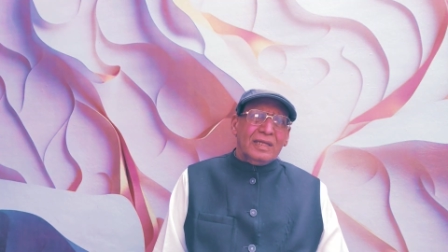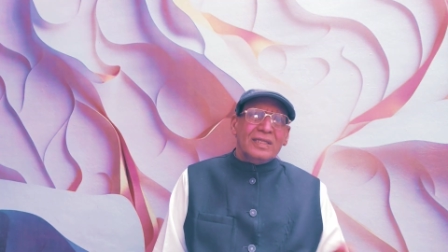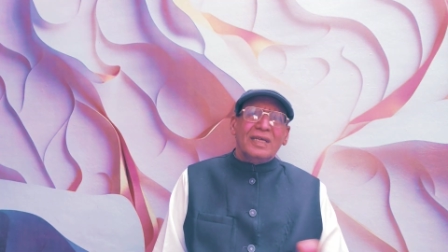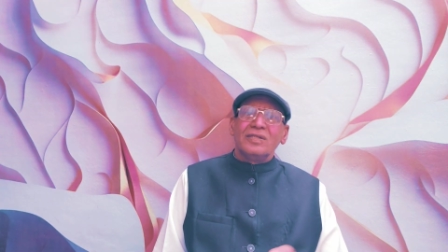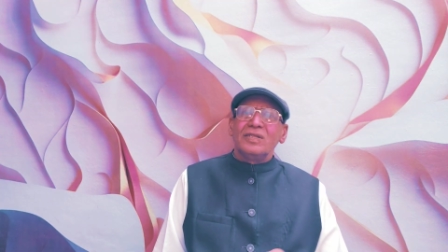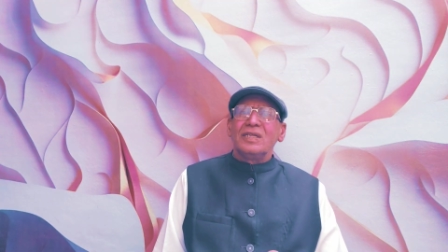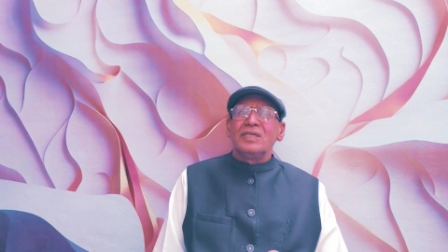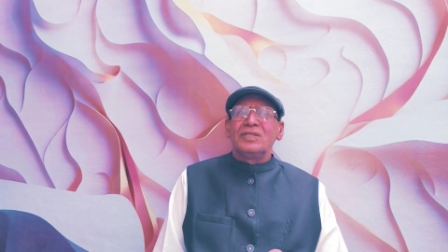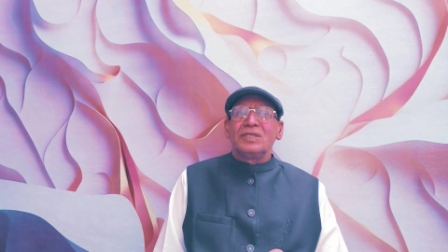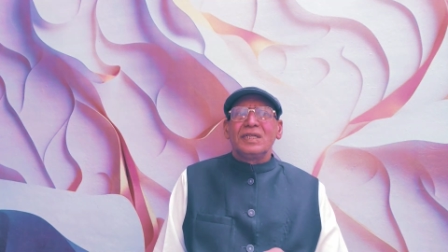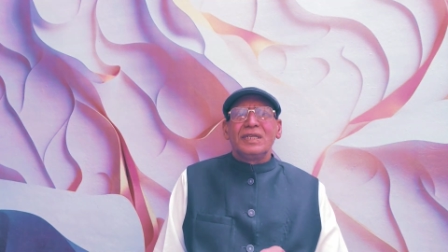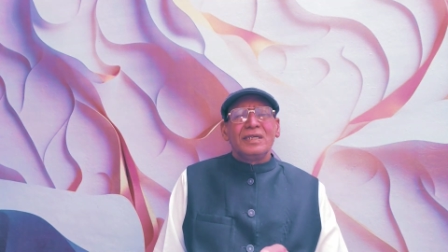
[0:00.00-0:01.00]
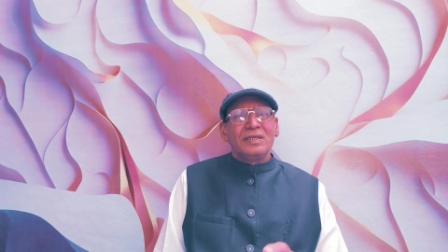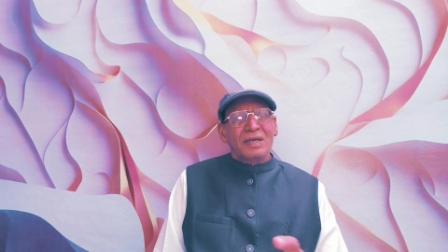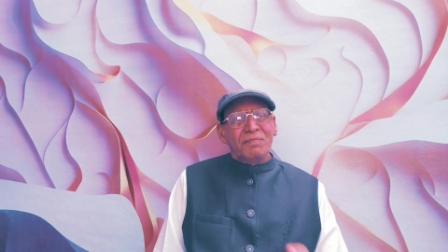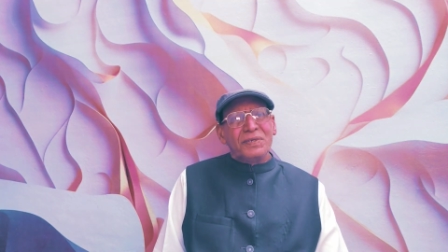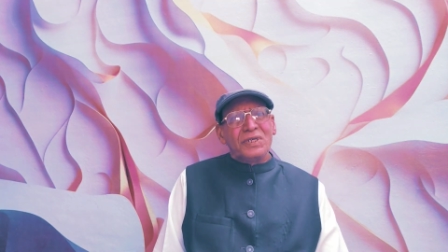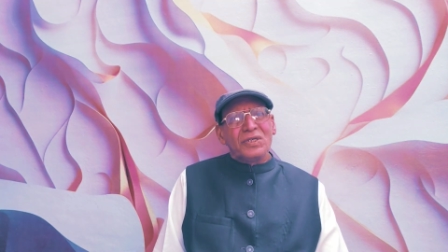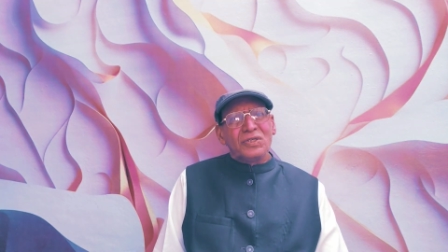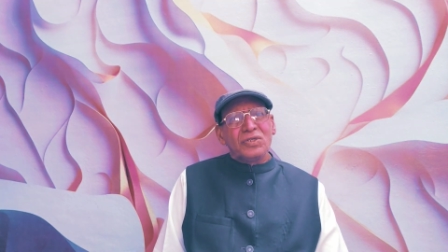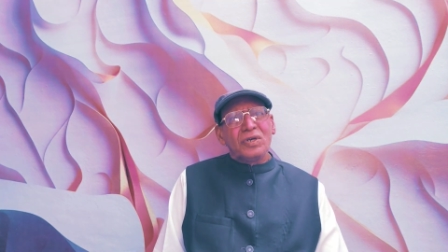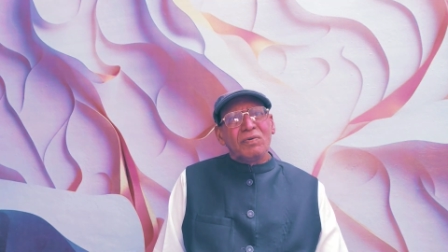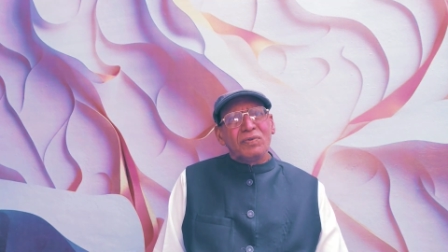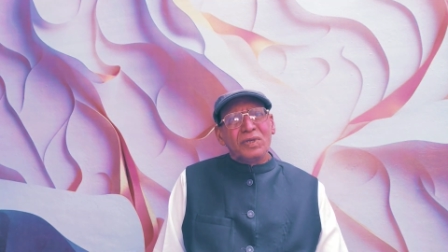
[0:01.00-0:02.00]
Then there is
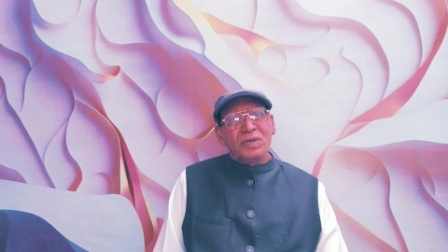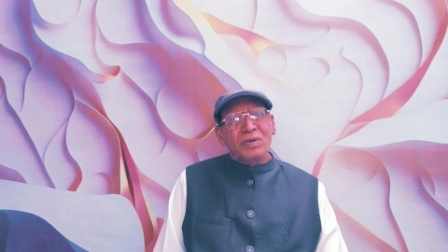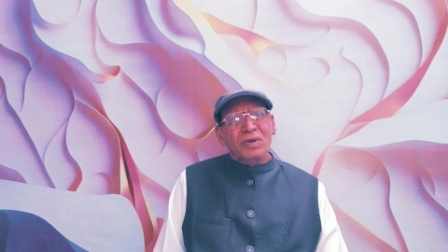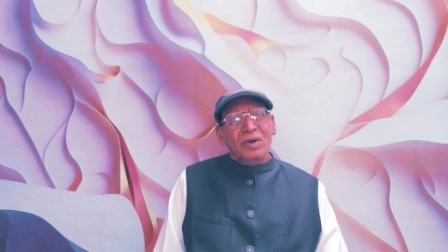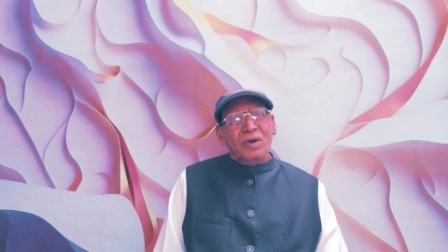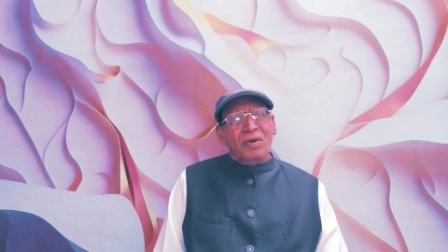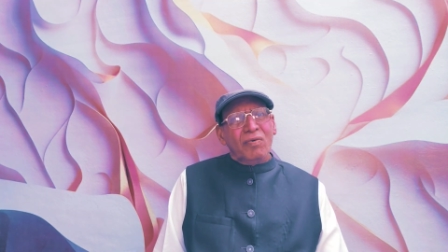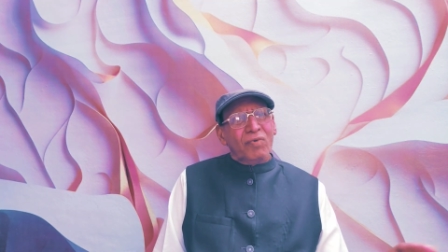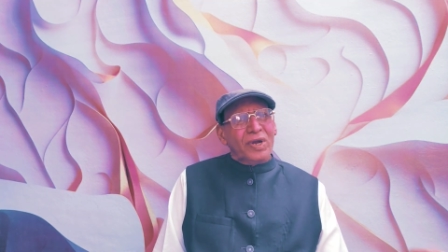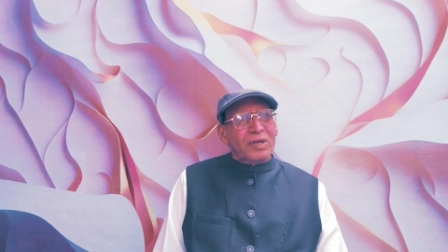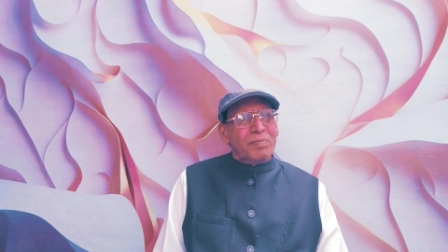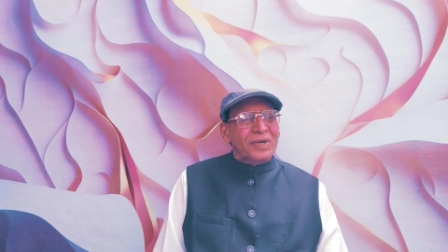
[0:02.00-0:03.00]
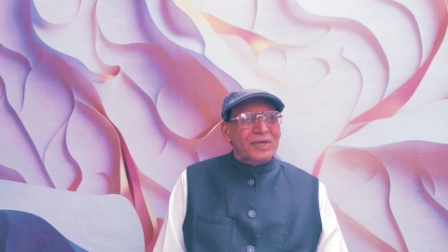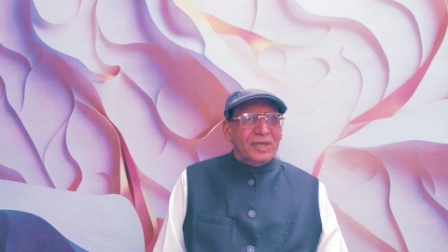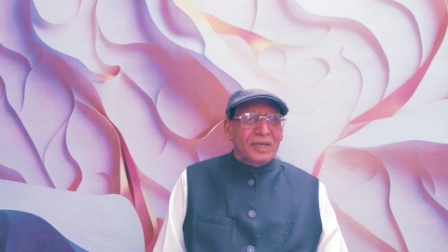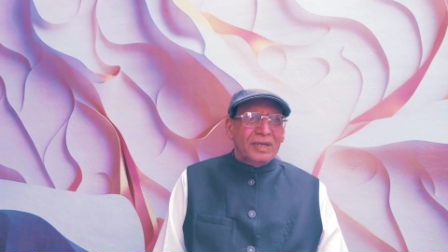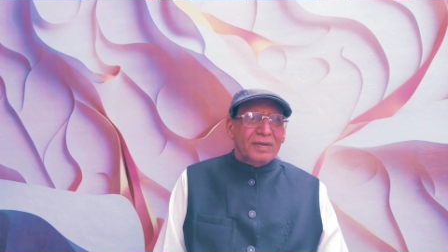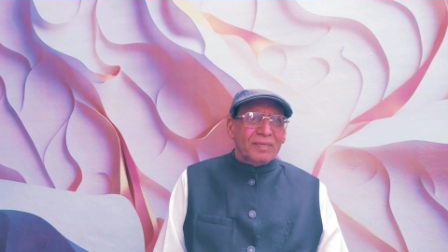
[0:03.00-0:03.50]
deficiency of the vitamin D,